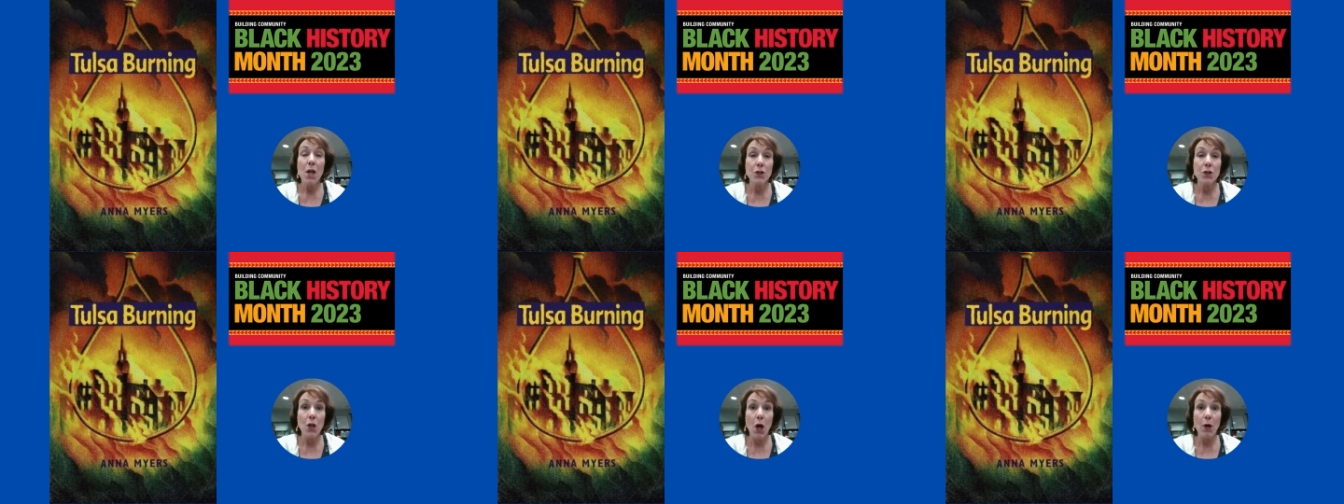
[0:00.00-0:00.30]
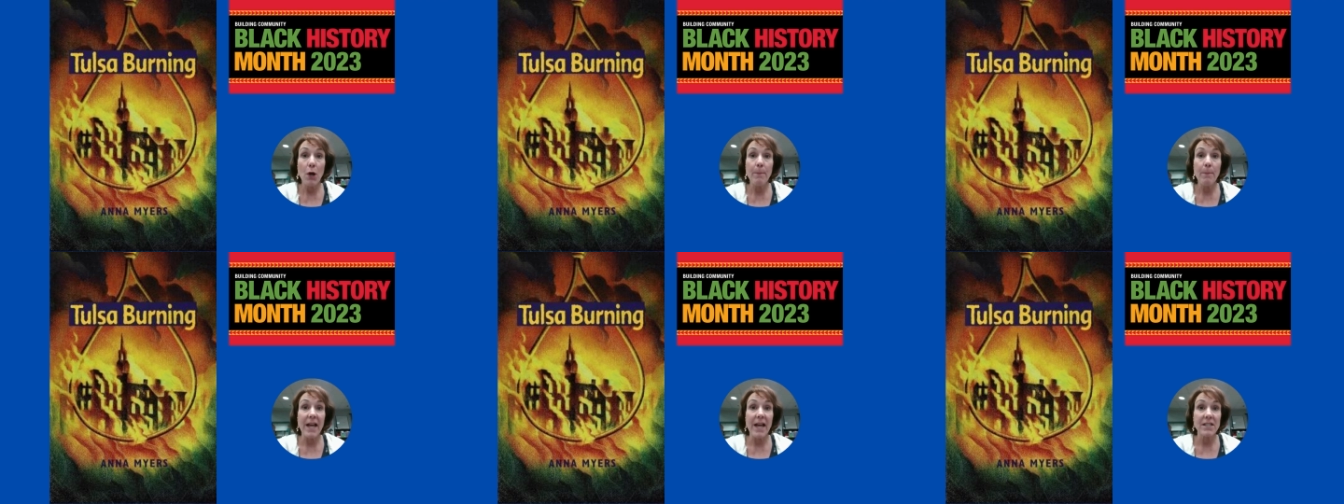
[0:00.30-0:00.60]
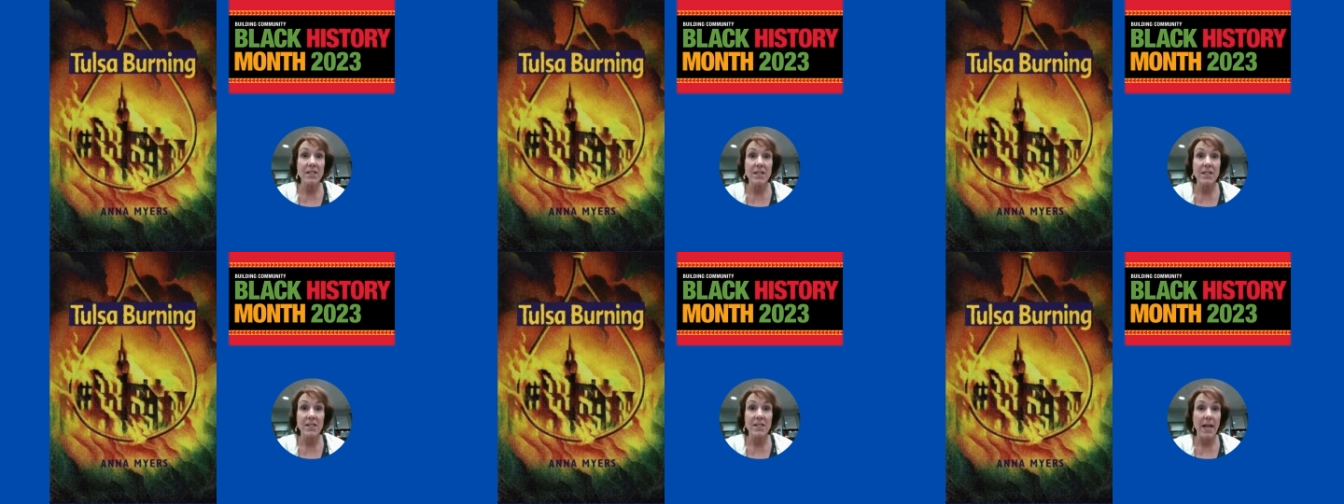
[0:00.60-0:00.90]
Nobe
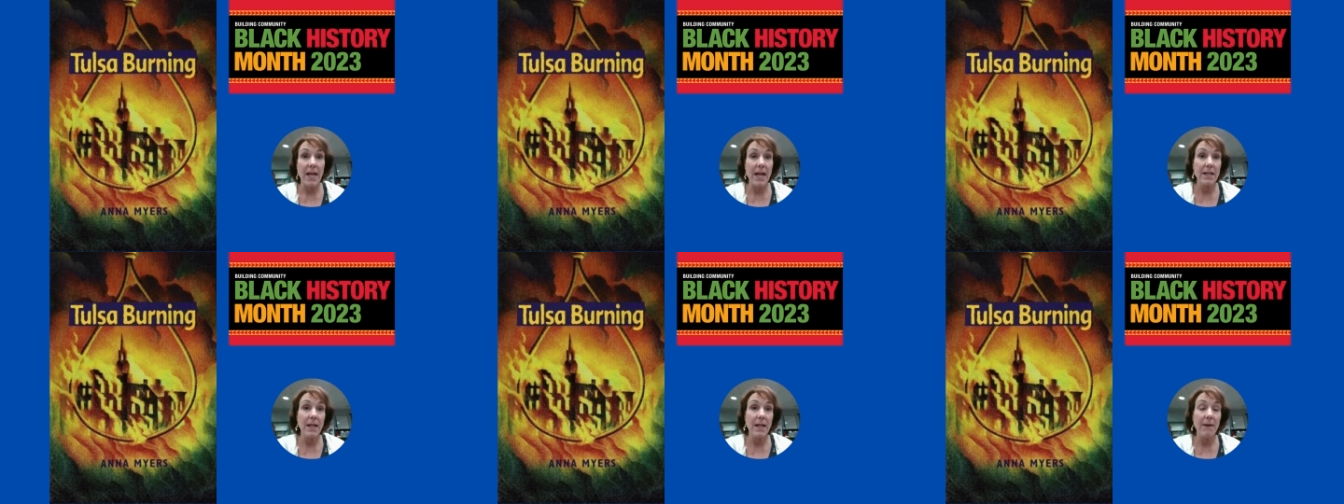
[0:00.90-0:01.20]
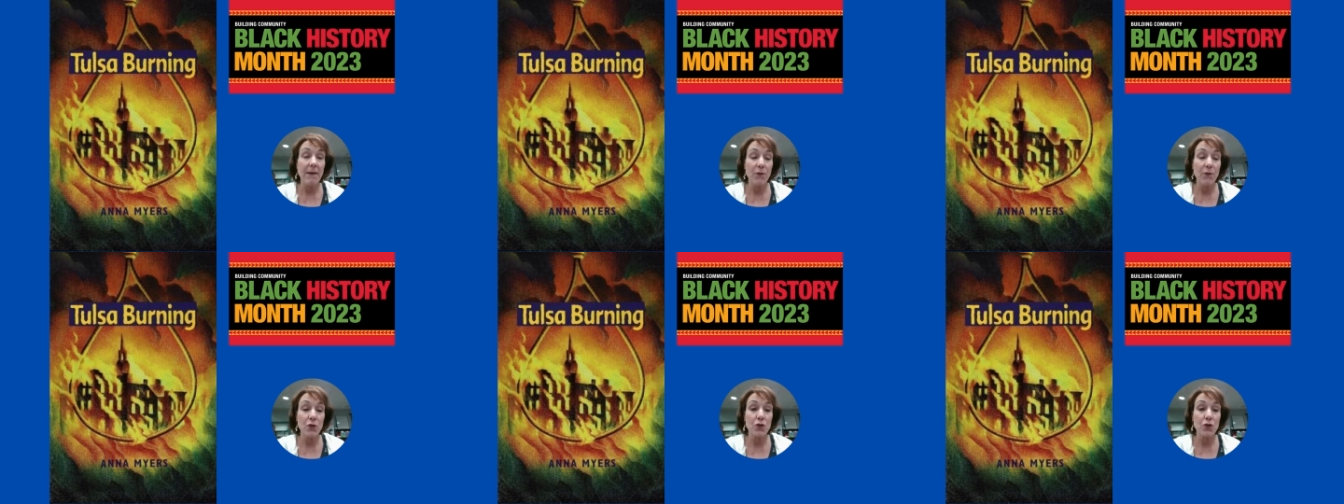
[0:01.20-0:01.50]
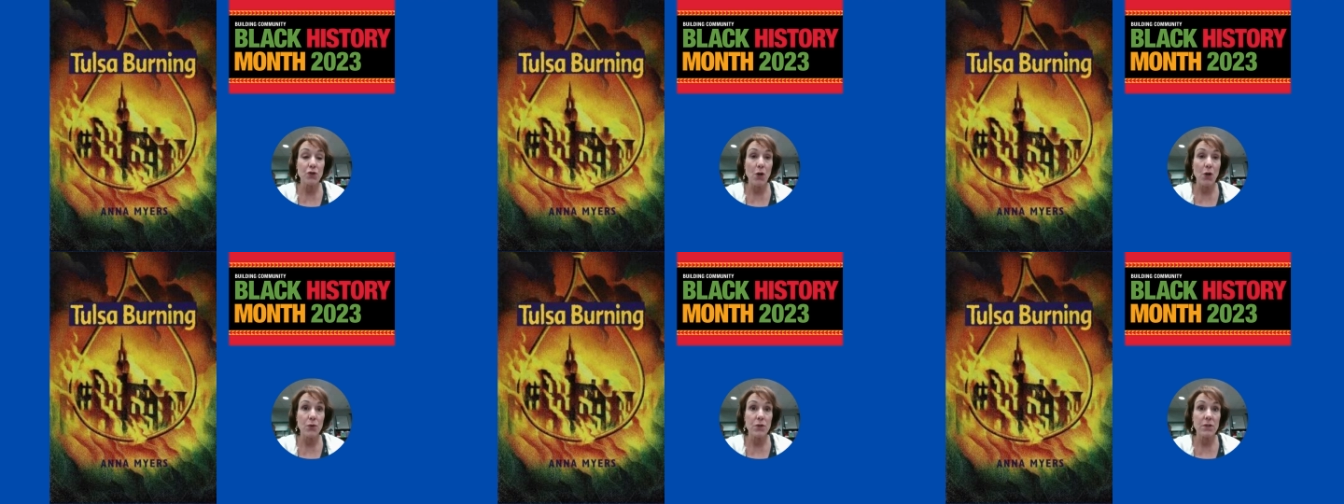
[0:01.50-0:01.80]
has to stand up for
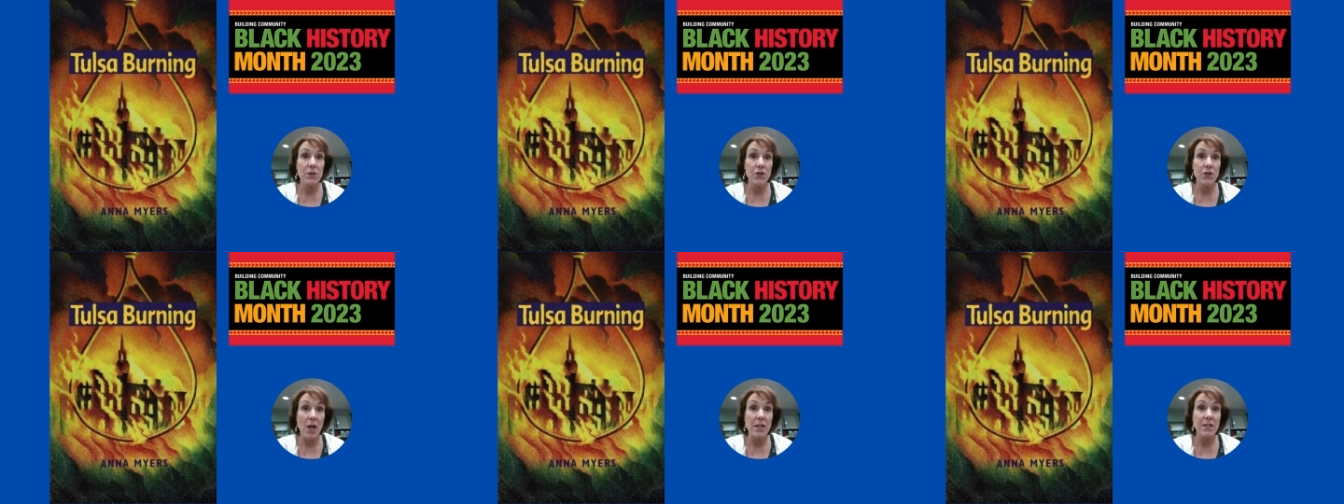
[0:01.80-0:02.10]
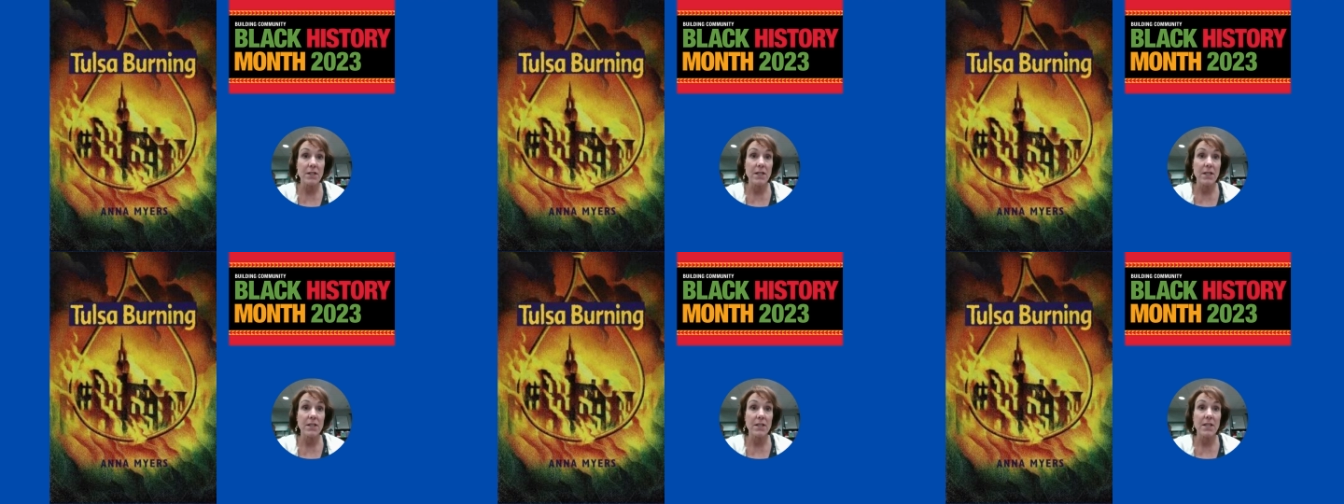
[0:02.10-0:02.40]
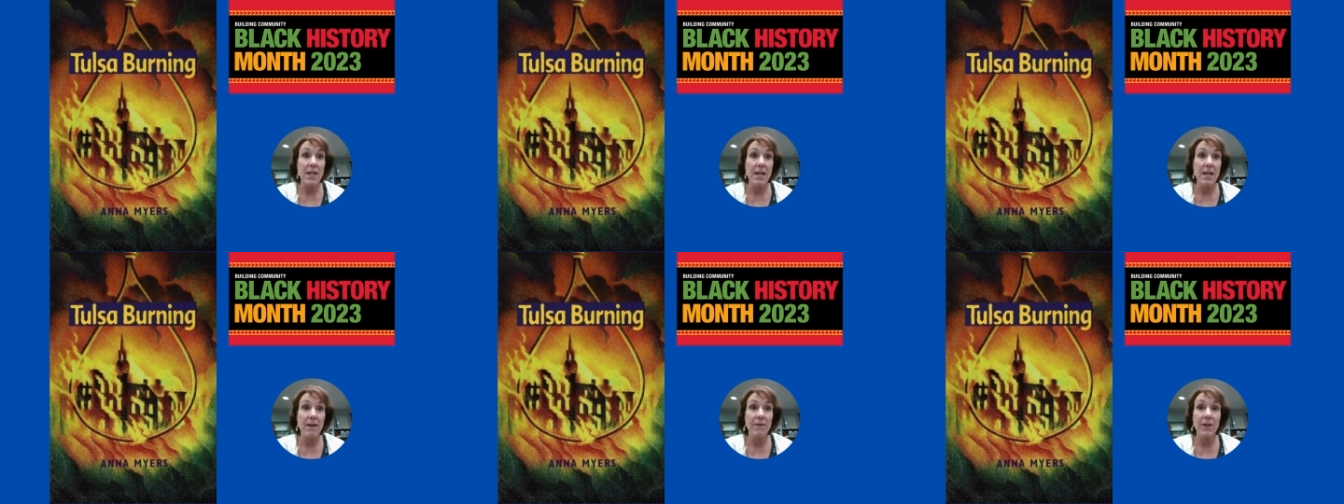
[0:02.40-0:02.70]
justice,